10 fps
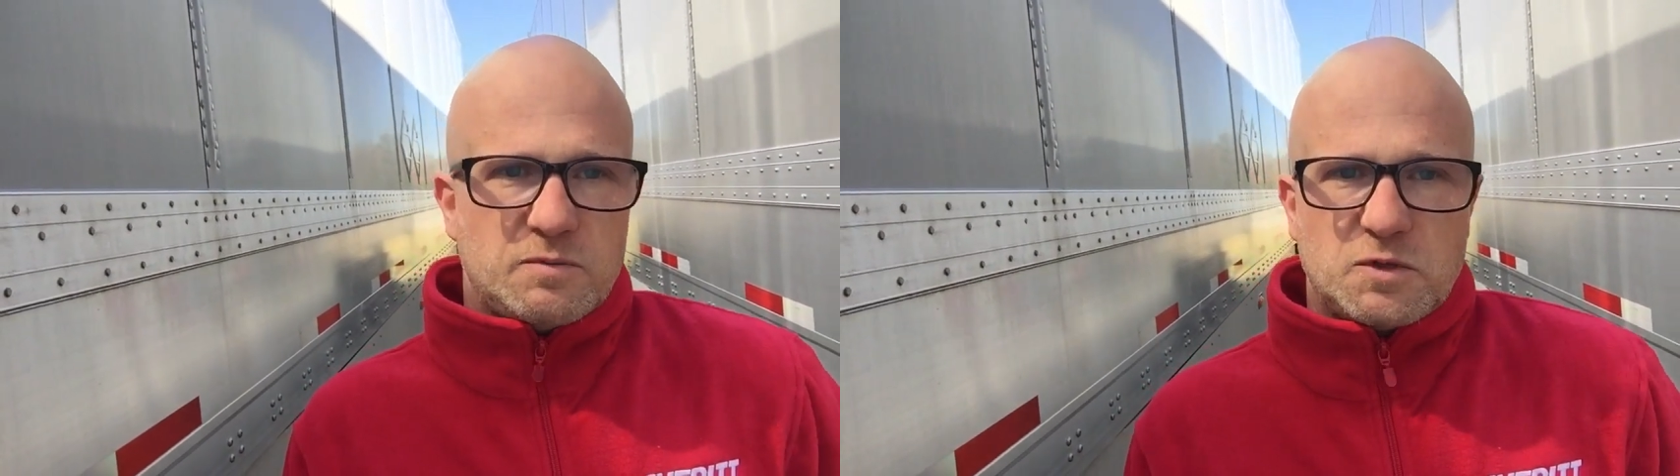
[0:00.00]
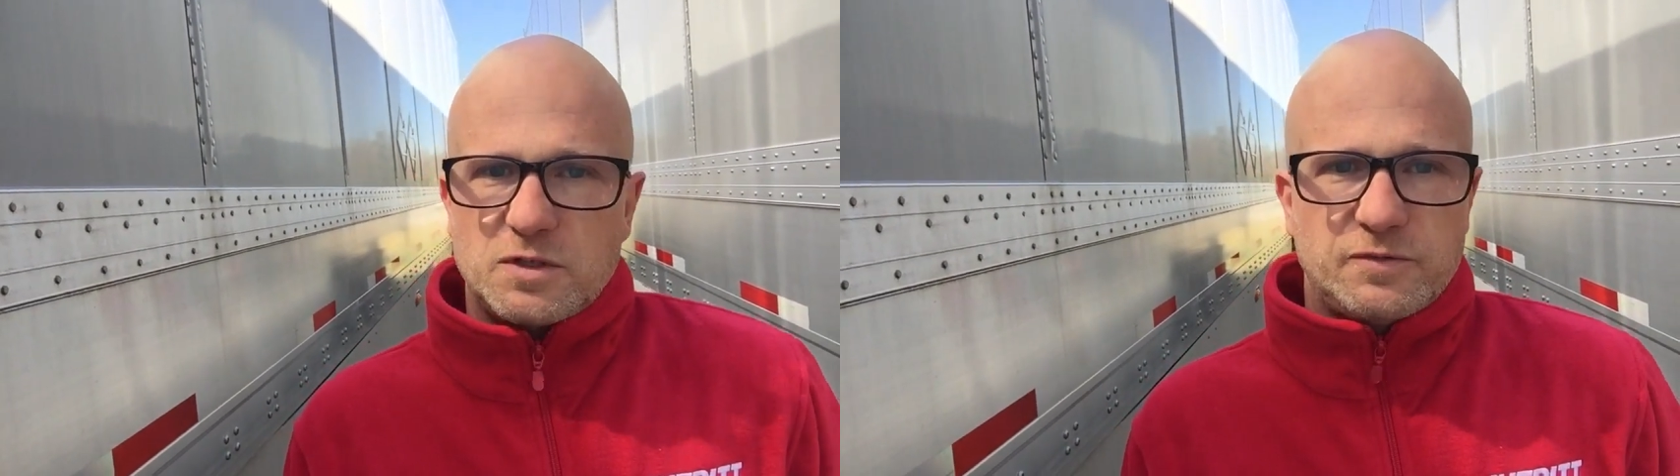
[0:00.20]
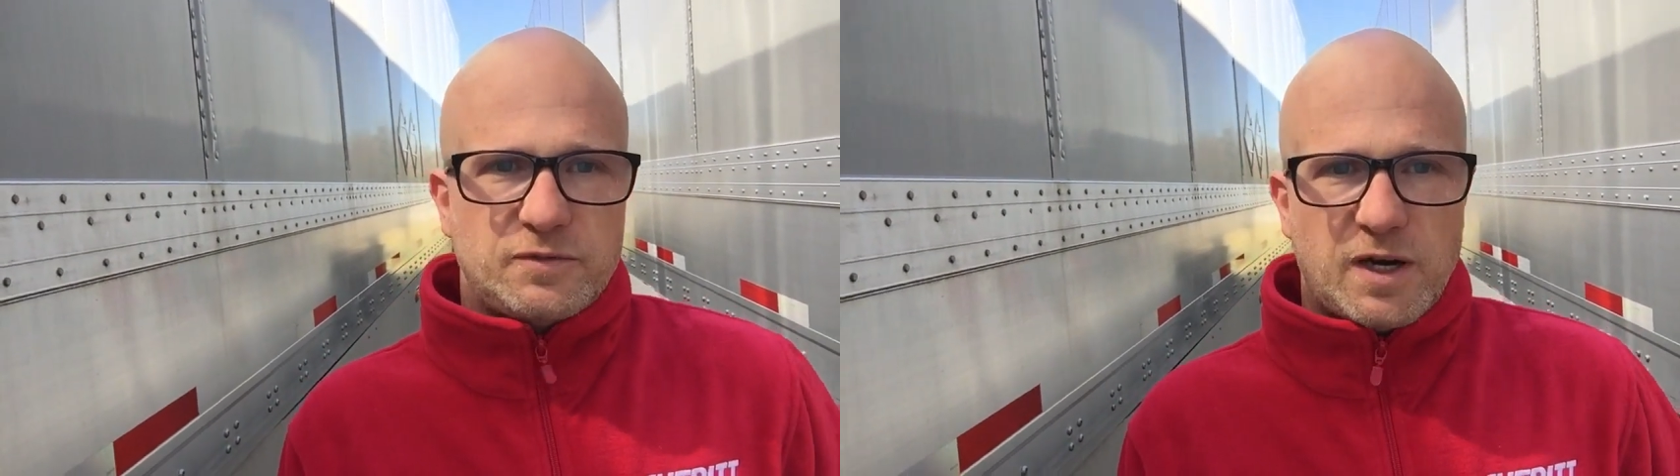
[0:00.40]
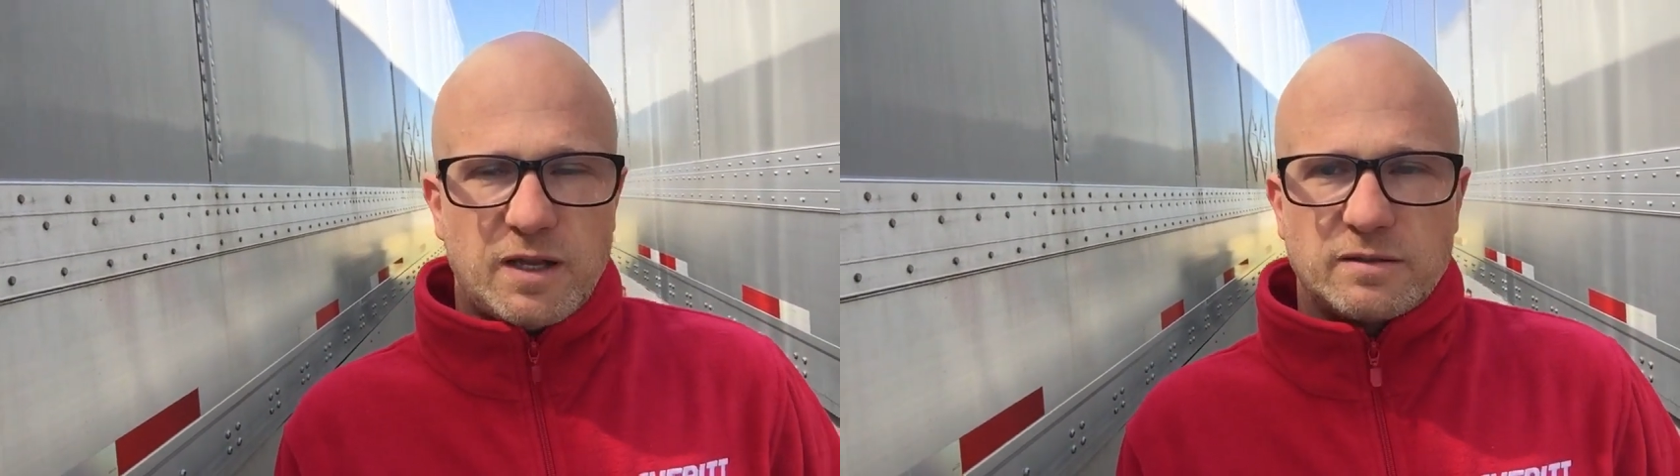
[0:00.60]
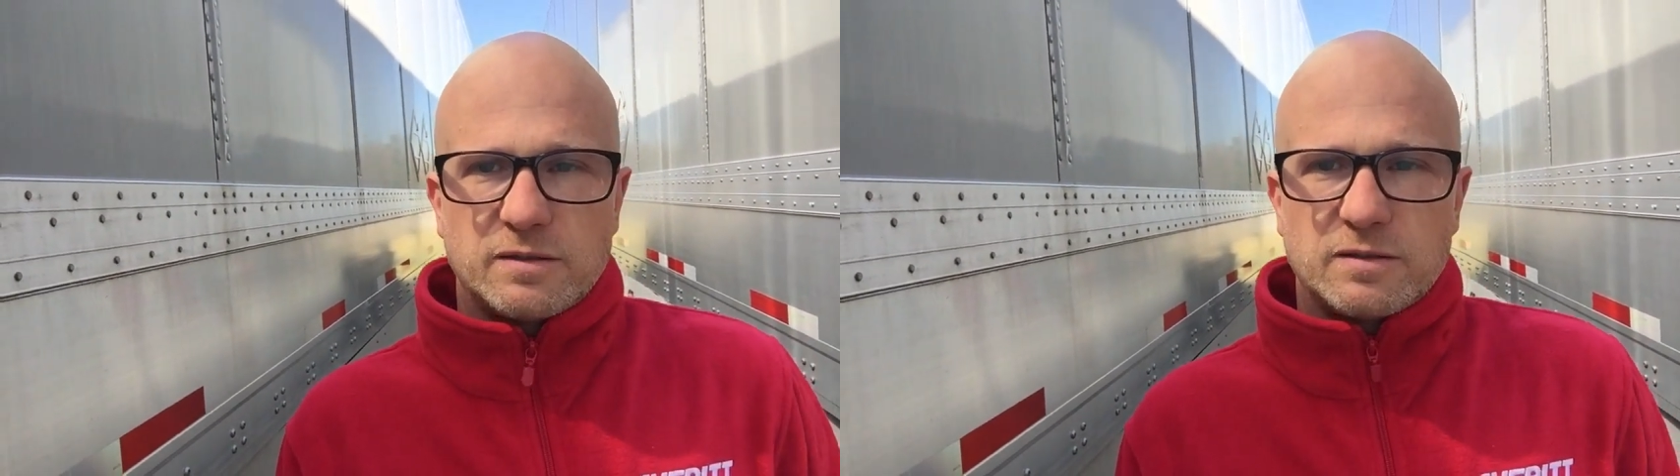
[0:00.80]
which is
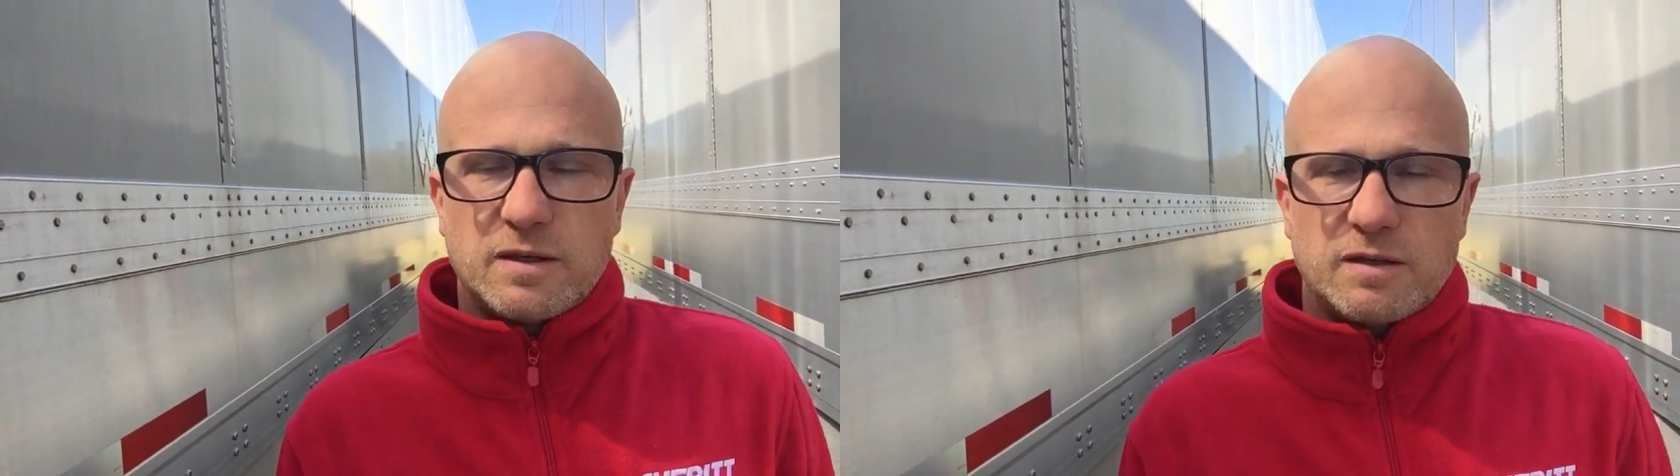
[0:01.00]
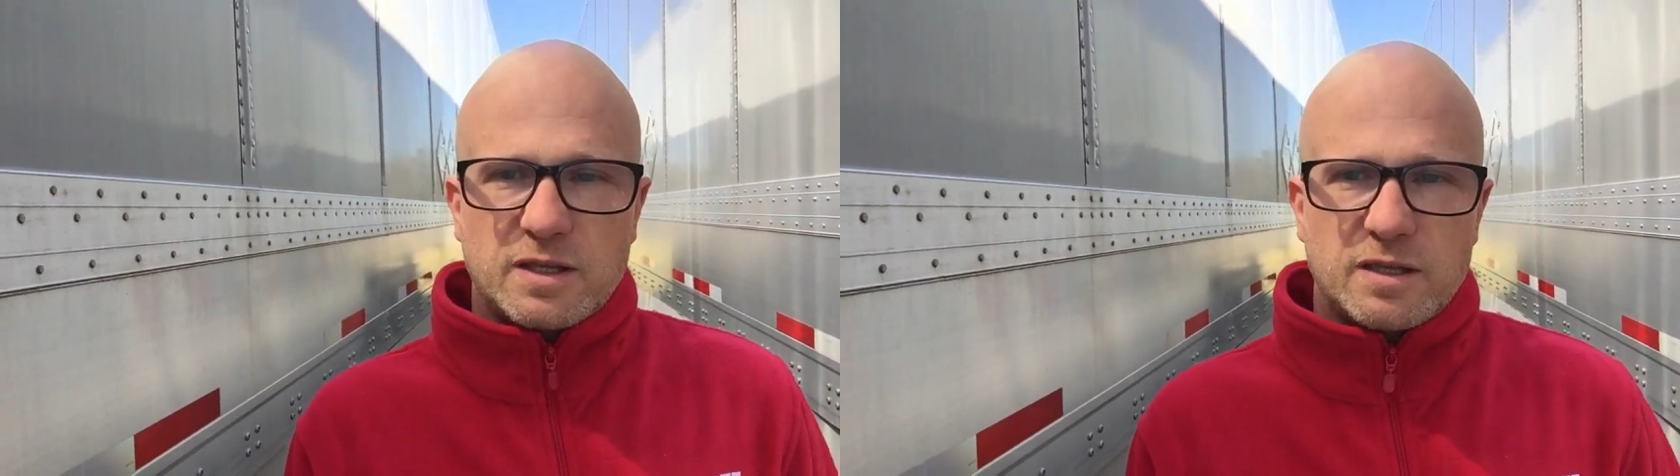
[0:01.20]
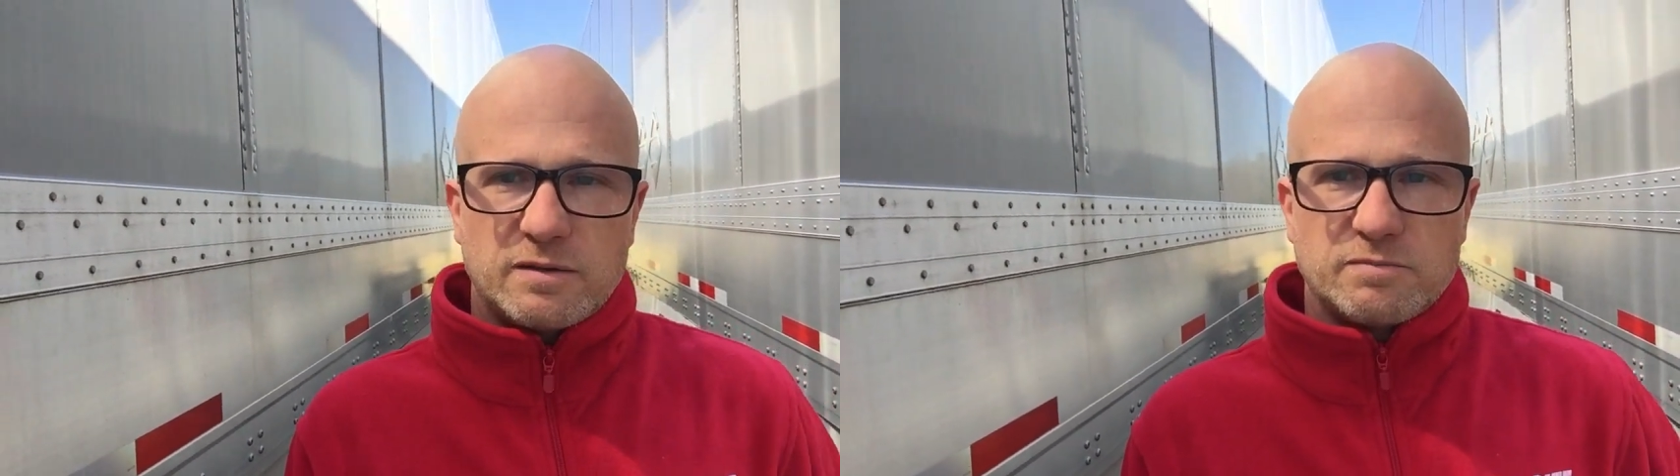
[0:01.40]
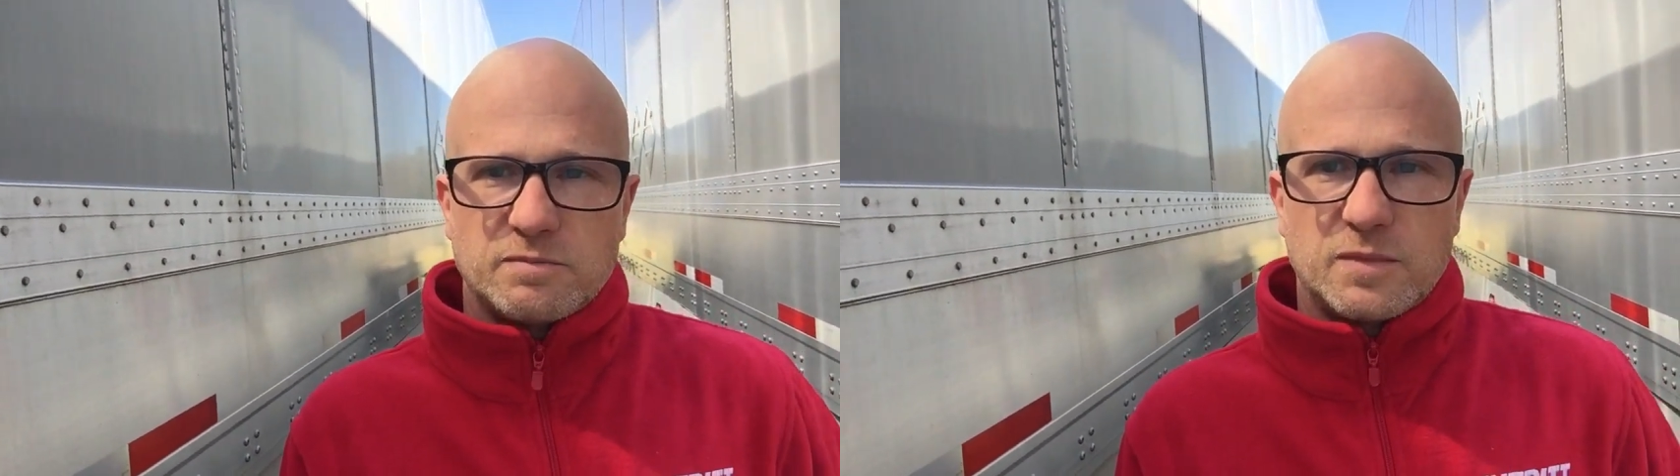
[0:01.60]
fine. I'll get it.